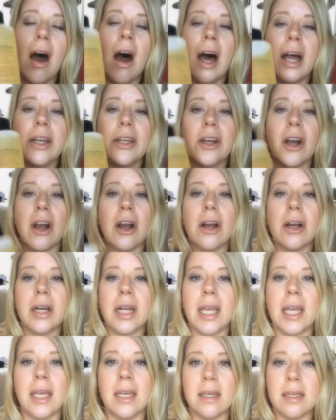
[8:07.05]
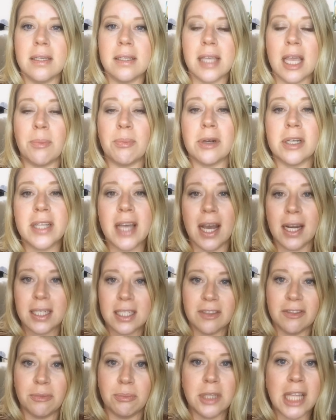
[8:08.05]
On Guard is a
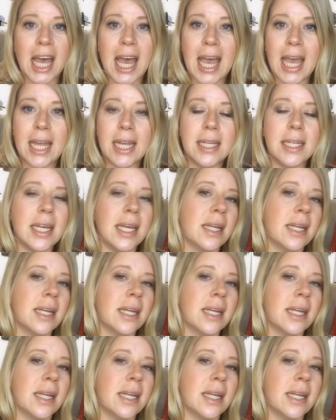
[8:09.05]
protective blend.